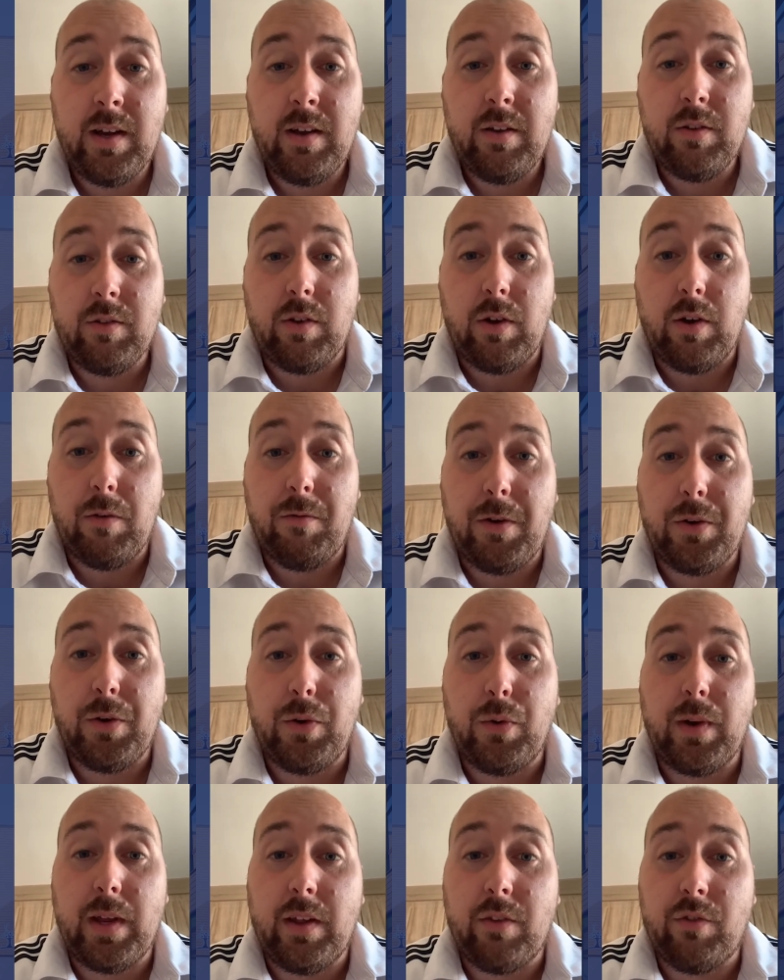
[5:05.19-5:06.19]
So if I
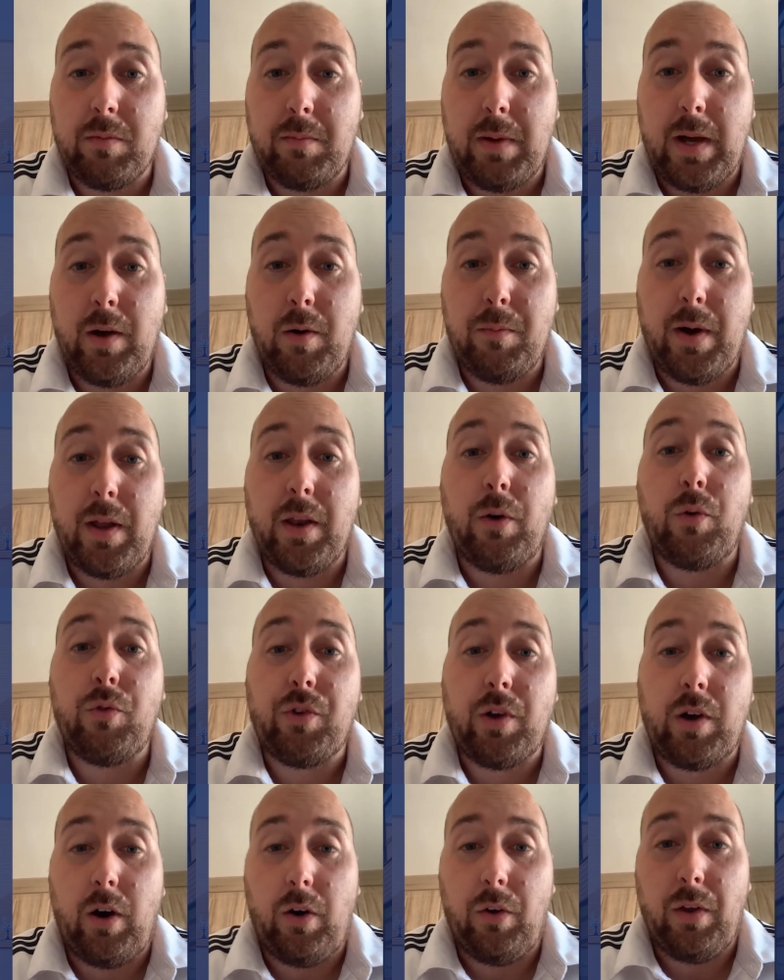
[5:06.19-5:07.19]
do need some help, I know who to
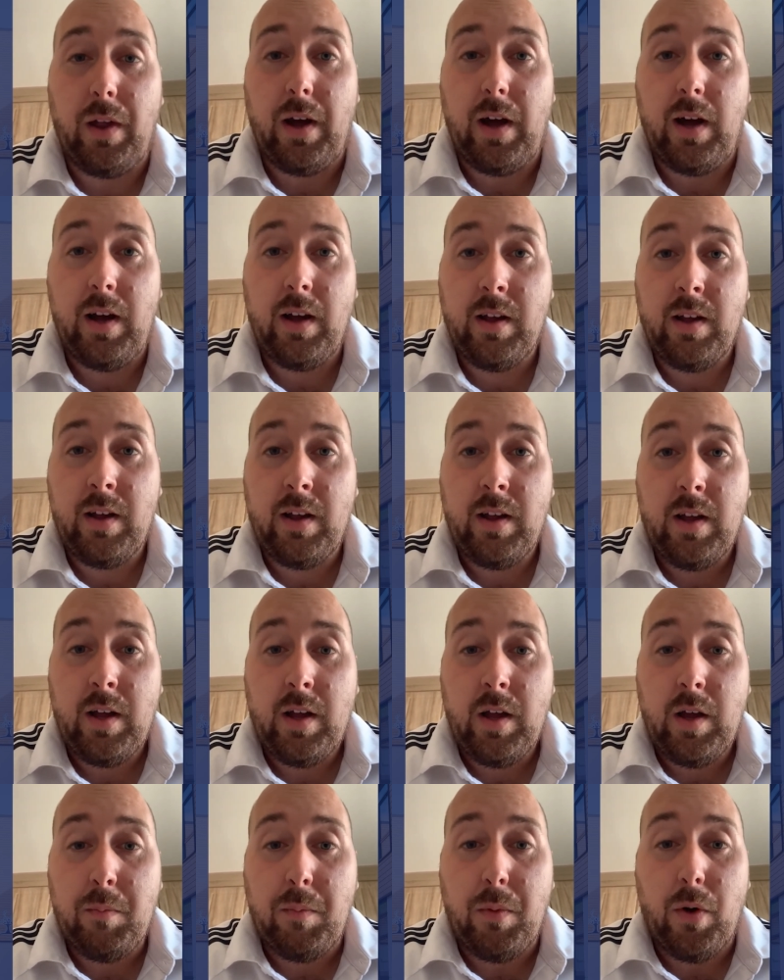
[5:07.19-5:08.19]
call now.
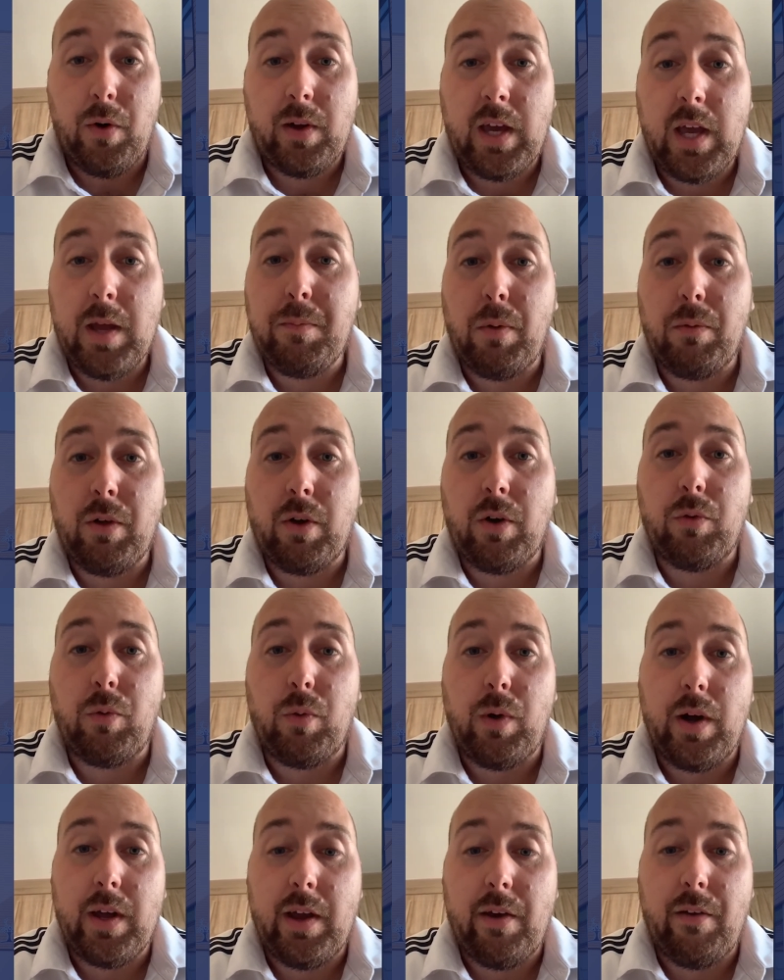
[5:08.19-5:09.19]
But keep up the good
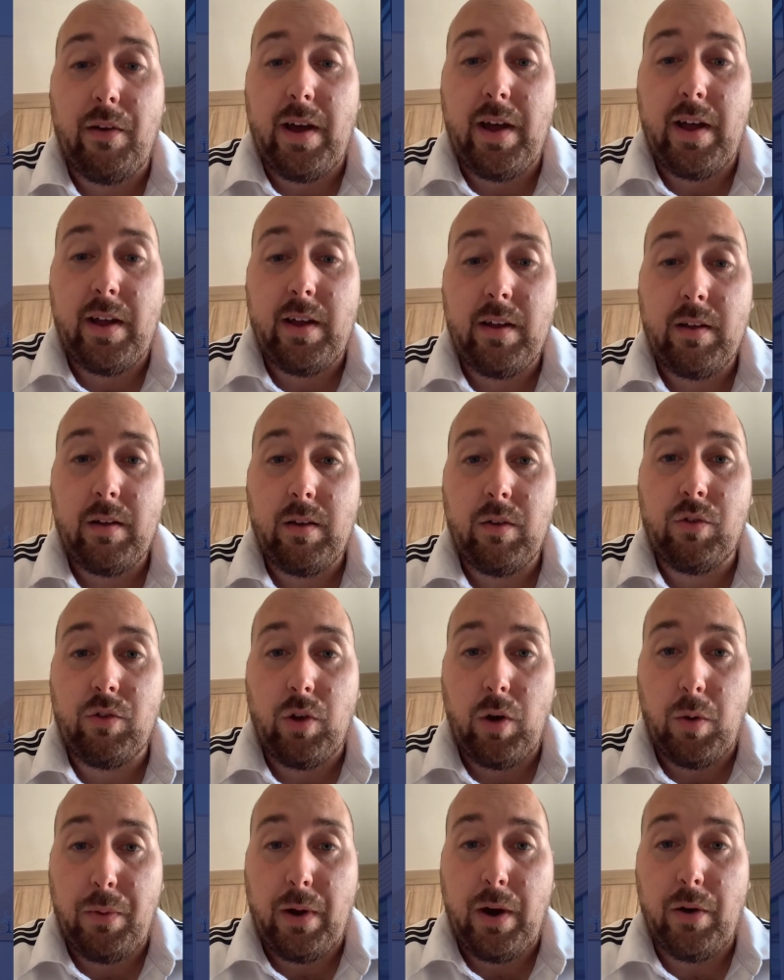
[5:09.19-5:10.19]
work, Year 8.
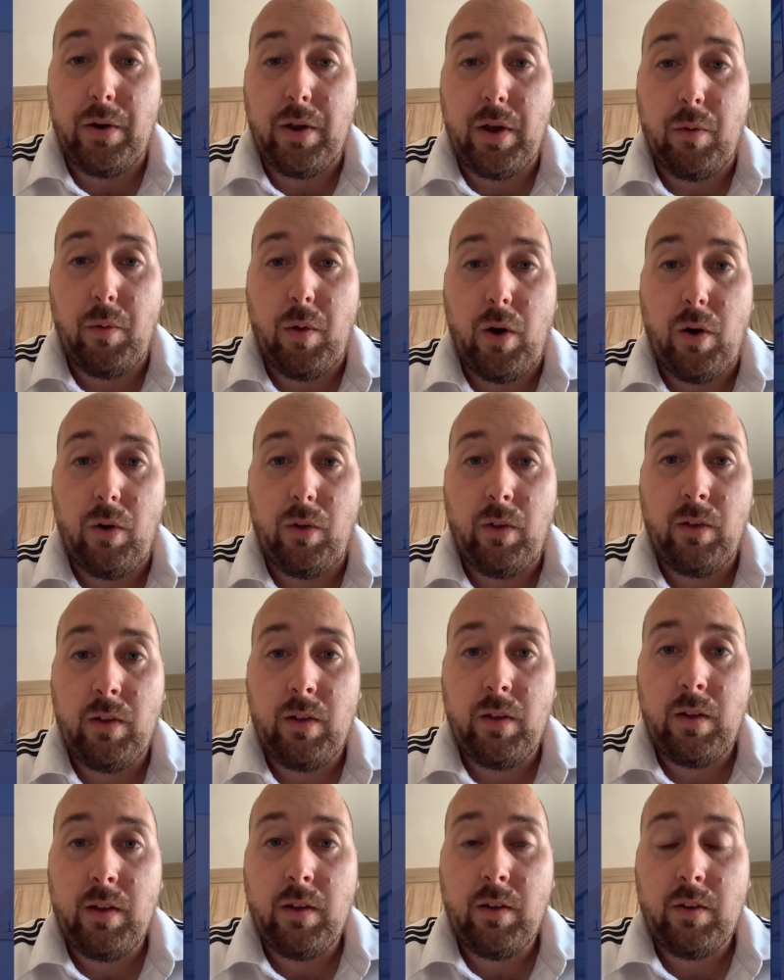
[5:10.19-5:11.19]
So proud of you all.
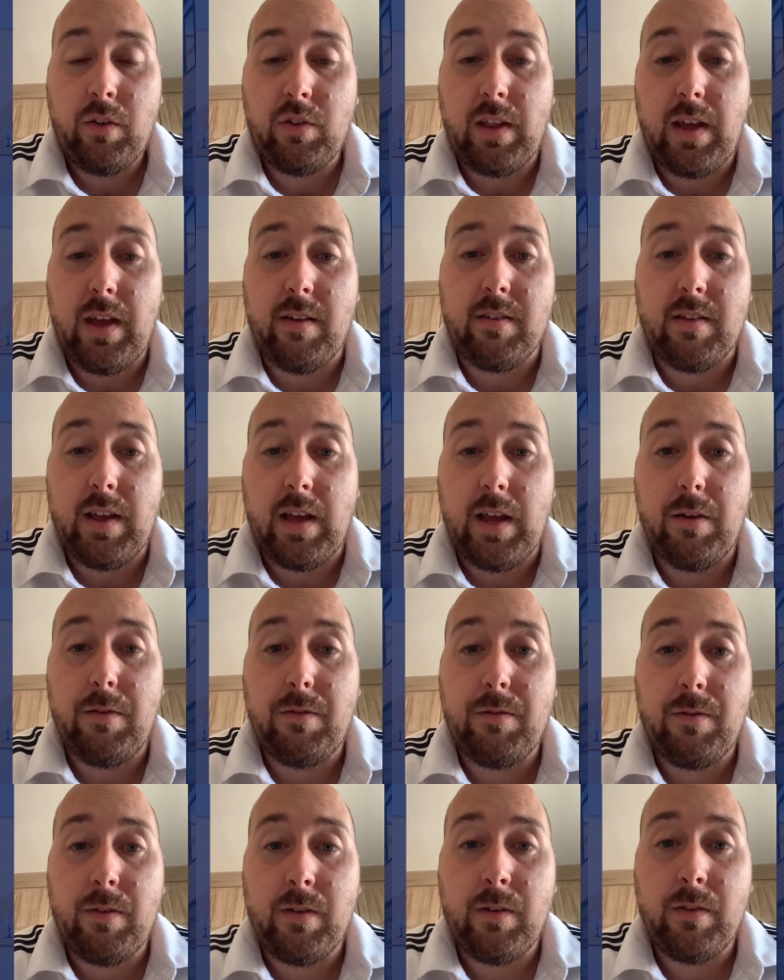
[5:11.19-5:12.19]
Stay safe,
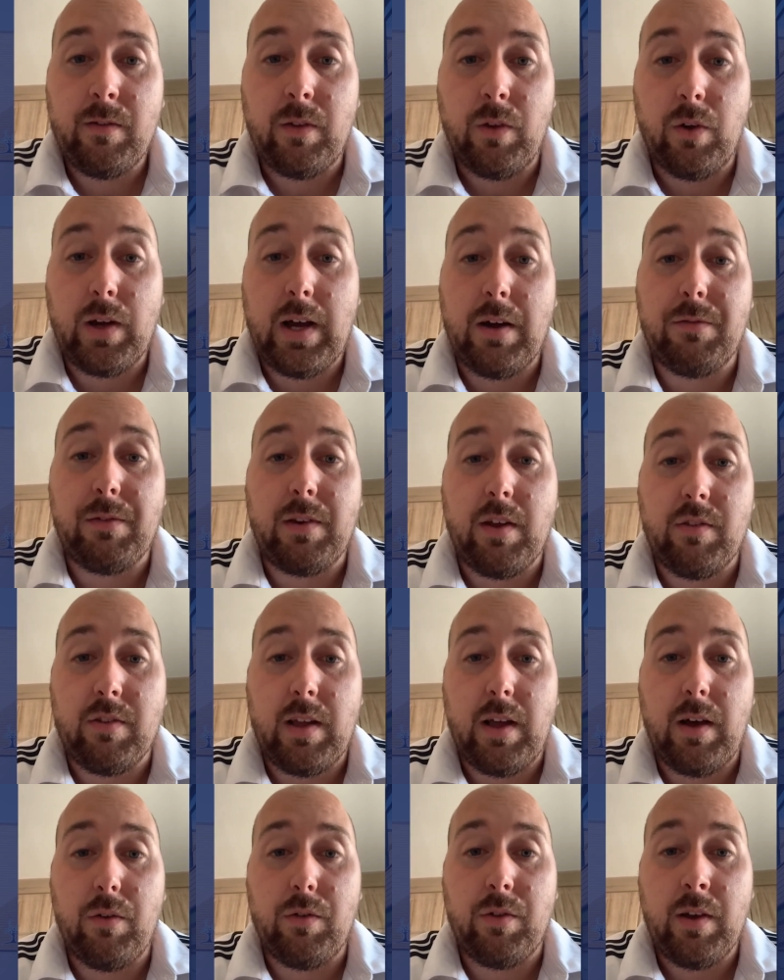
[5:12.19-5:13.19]
look after
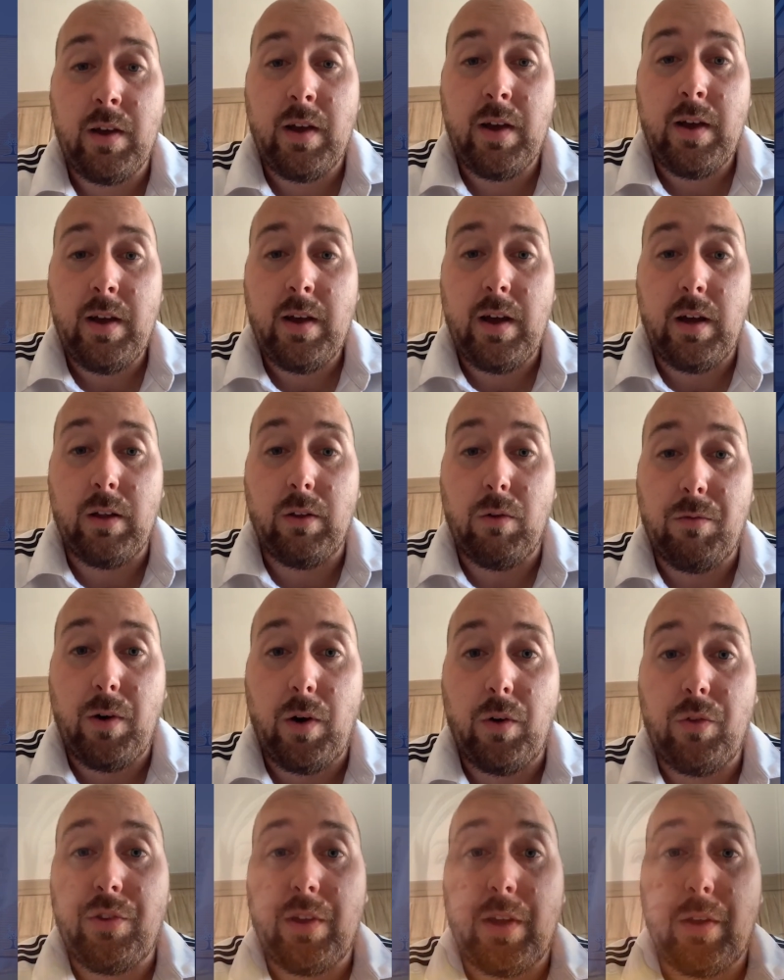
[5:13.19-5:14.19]
yourselves, and look forward
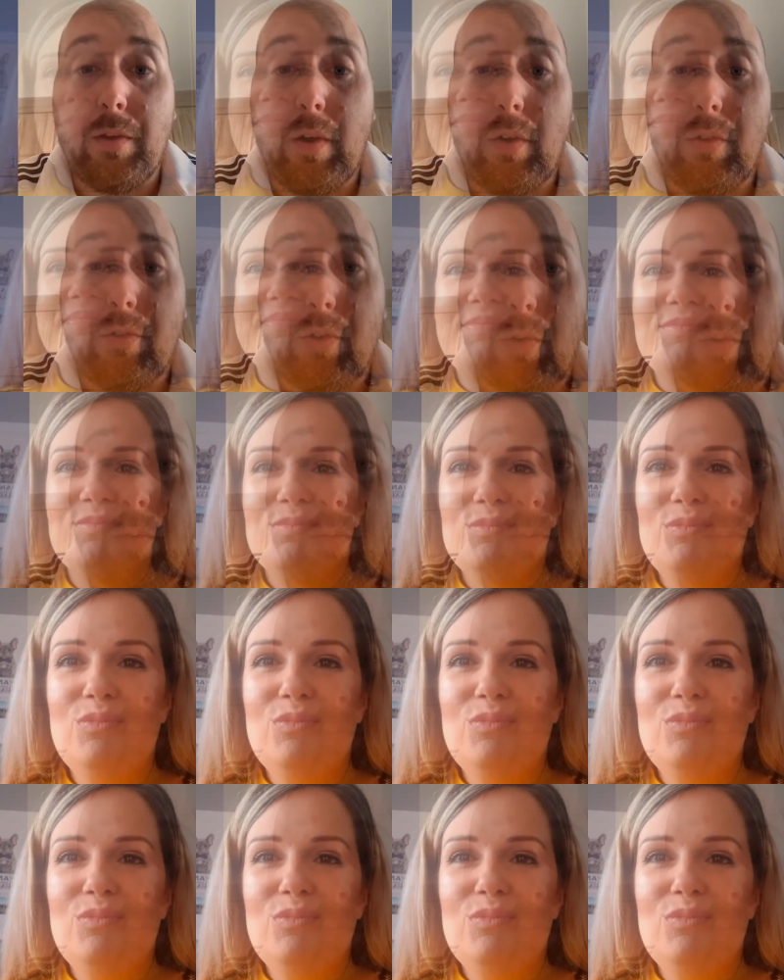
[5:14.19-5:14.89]
to seeing you all soon.